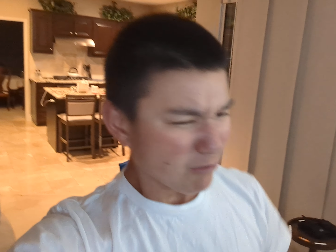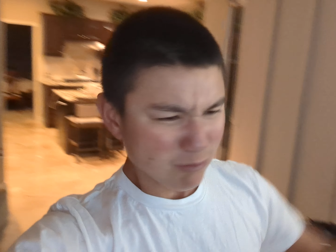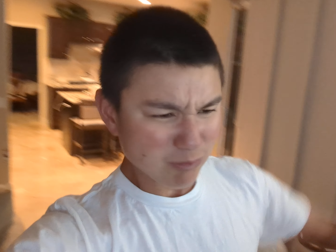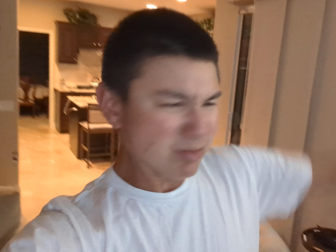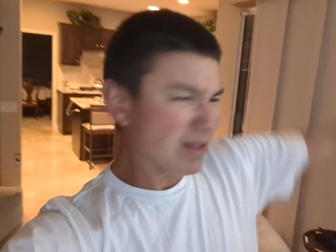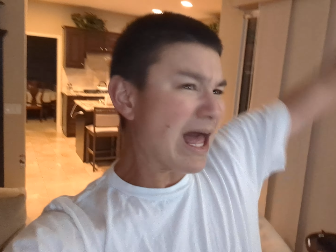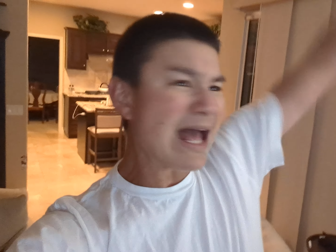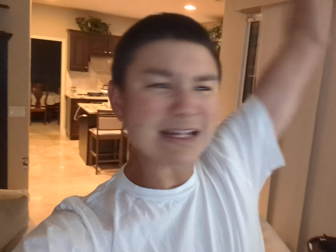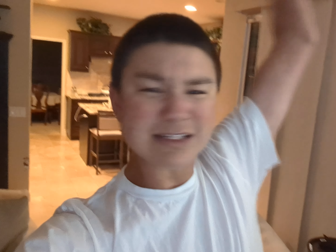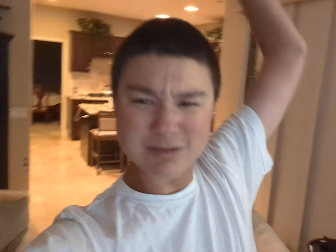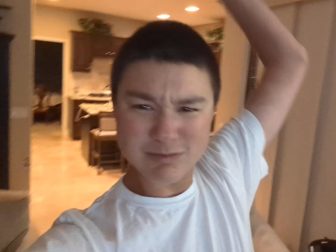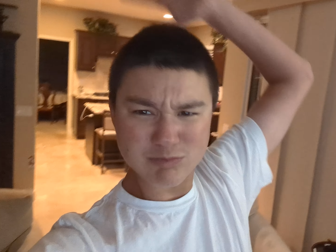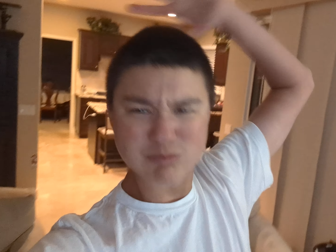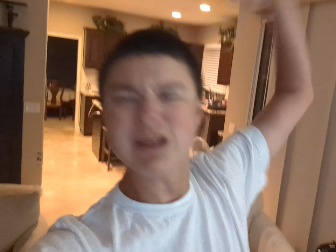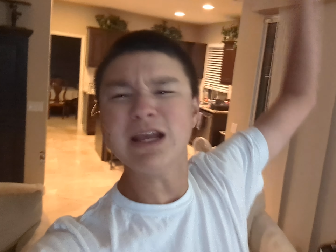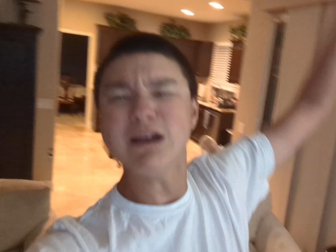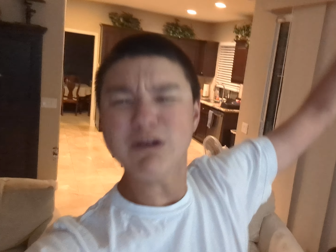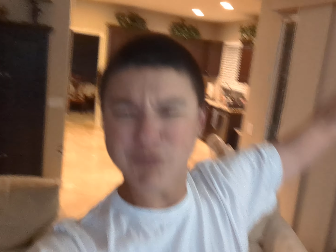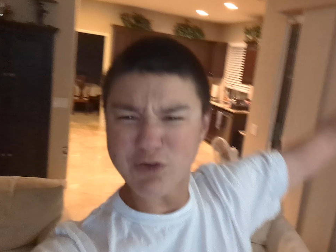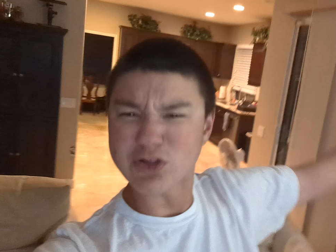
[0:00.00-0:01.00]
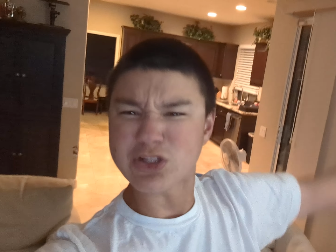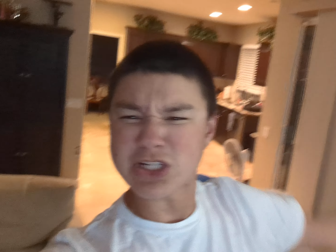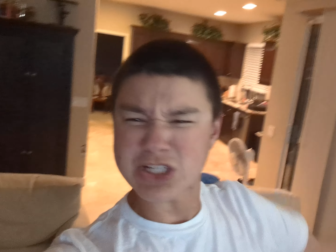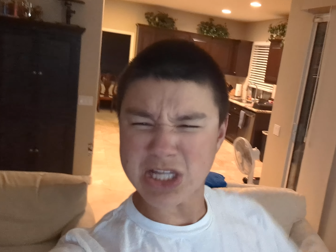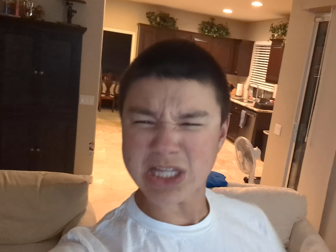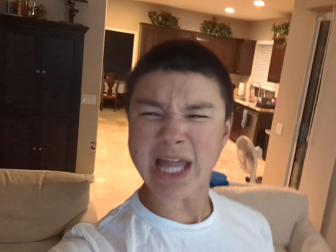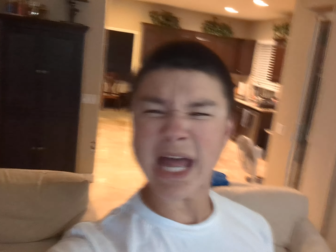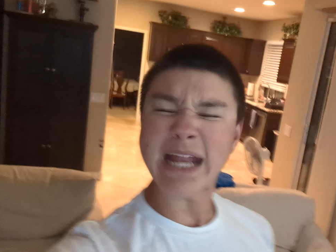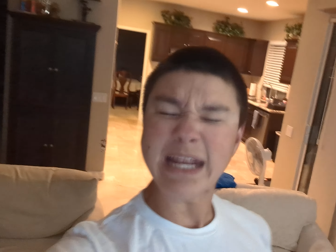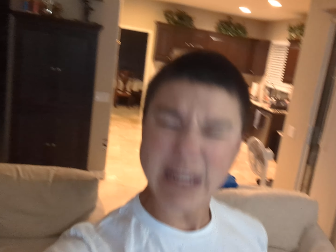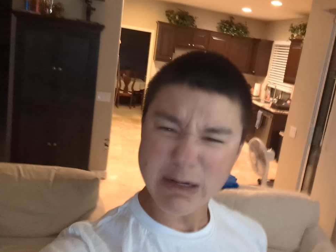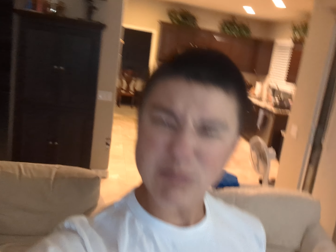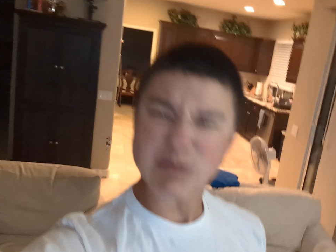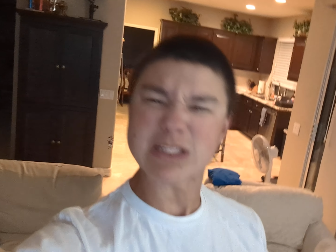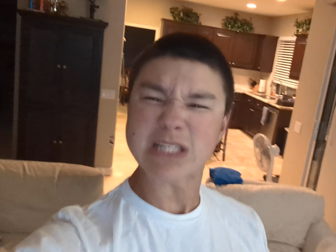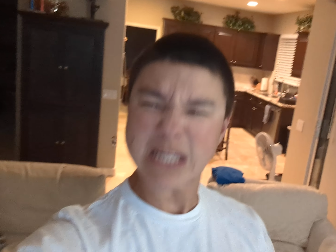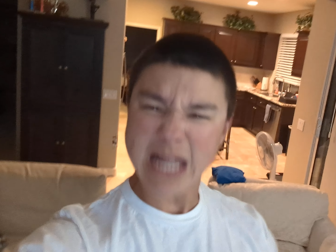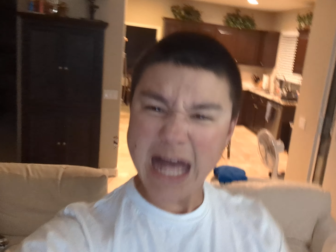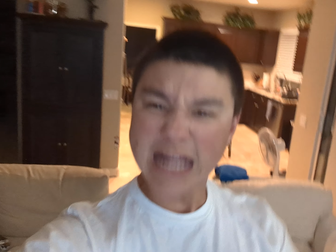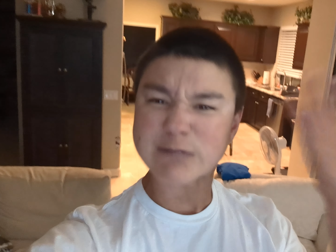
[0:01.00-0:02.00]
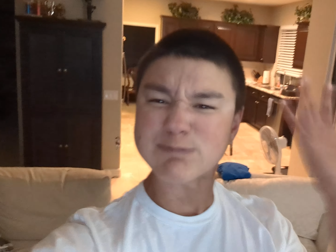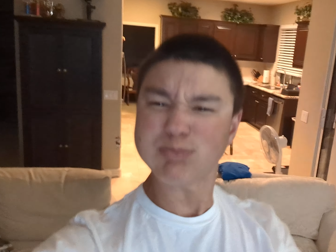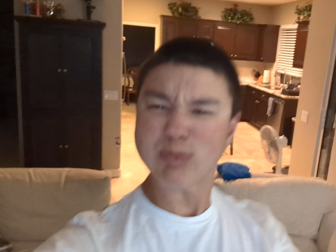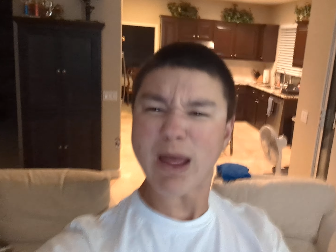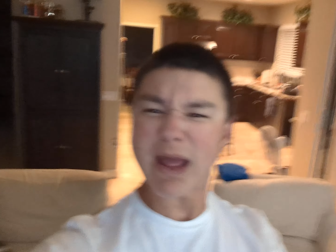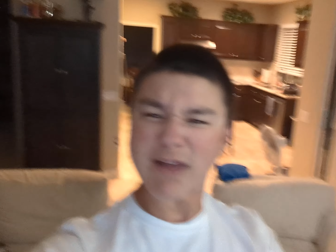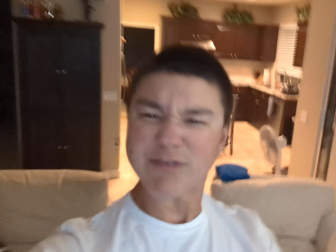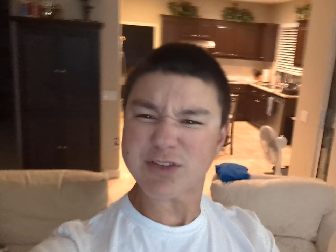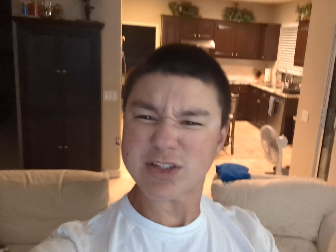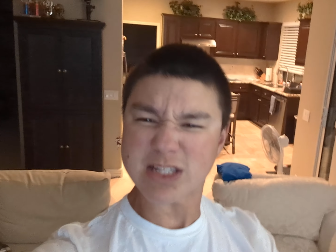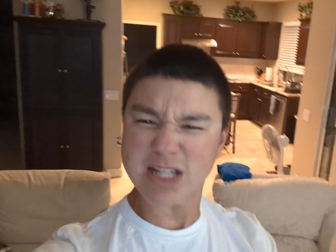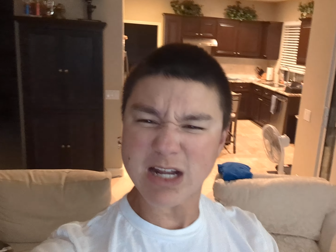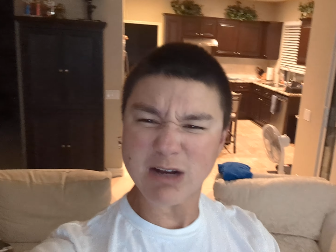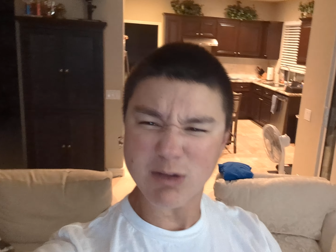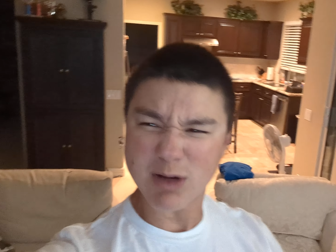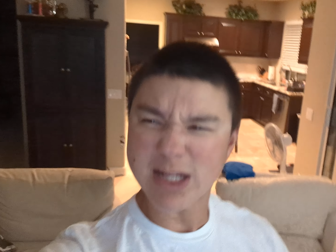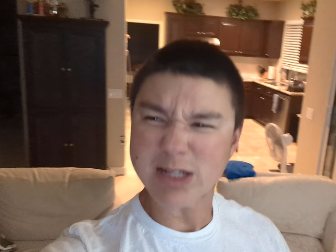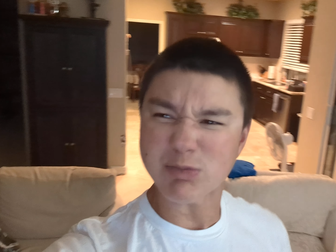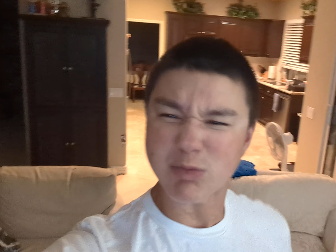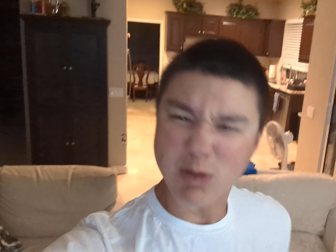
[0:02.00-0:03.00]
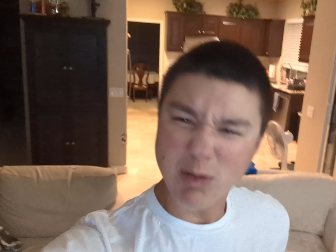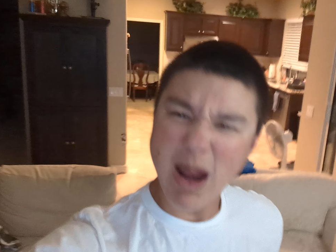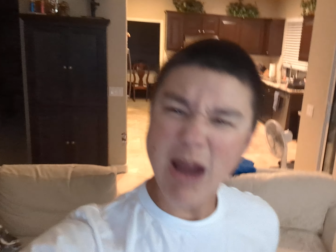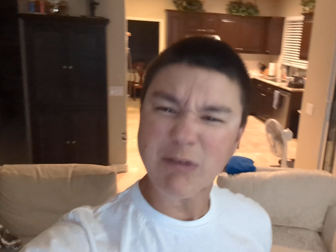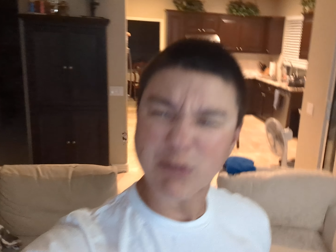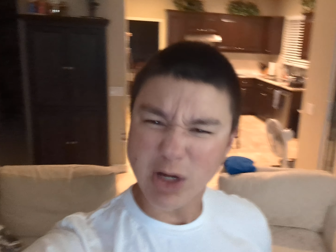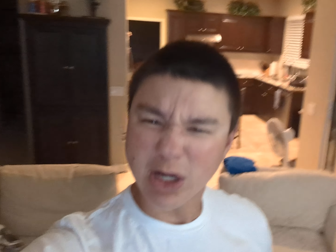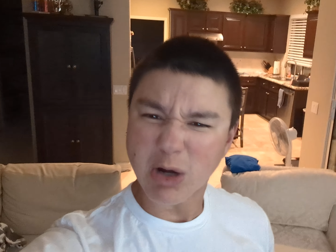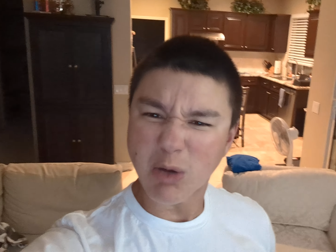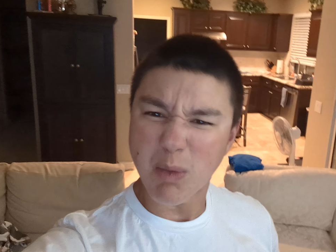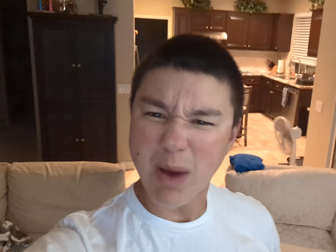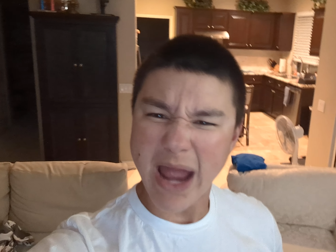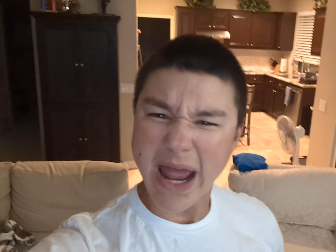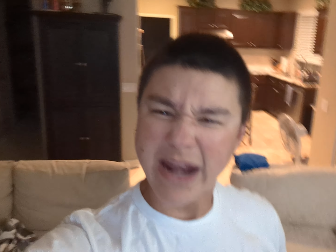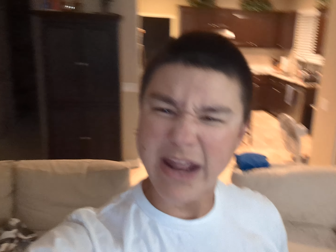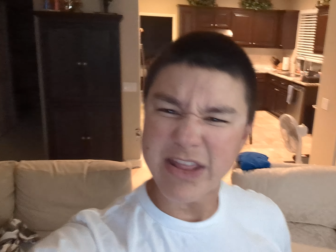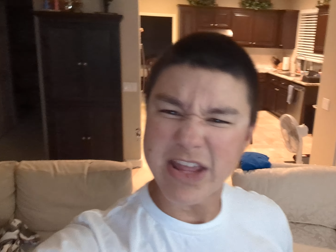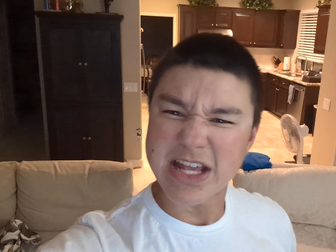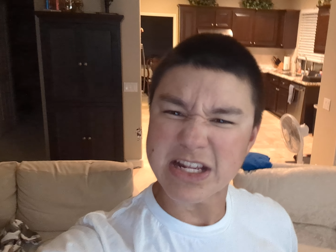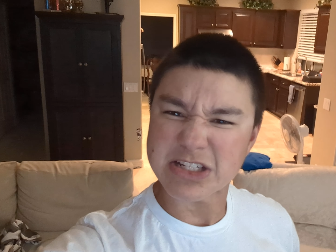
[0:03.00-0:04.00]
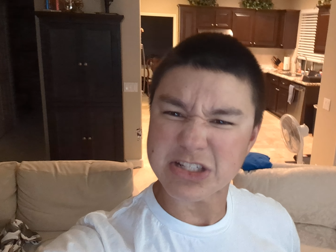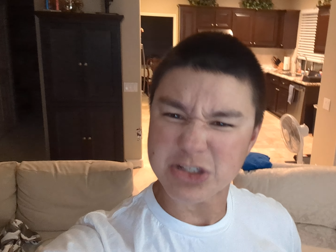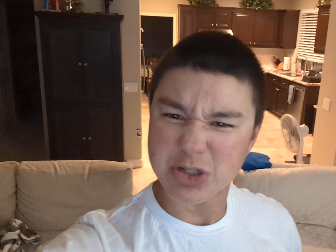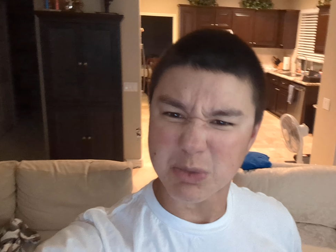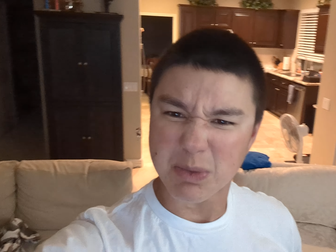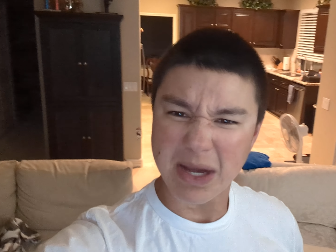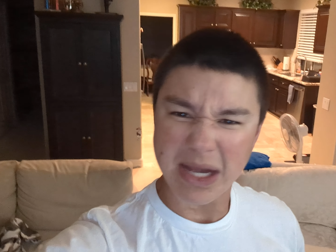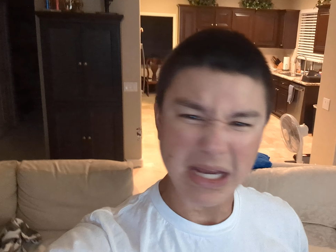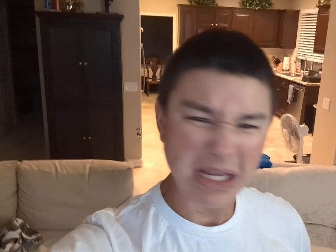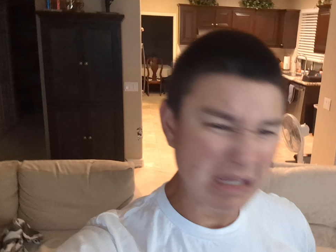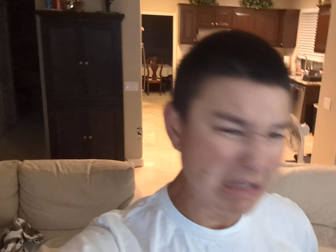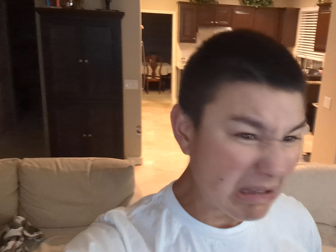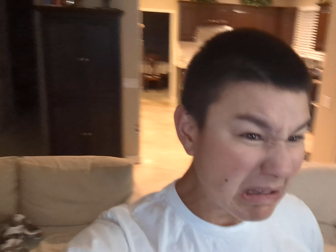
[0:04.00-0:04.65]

Last year versus the Lightning was the last playoff series we're ever going to win in history.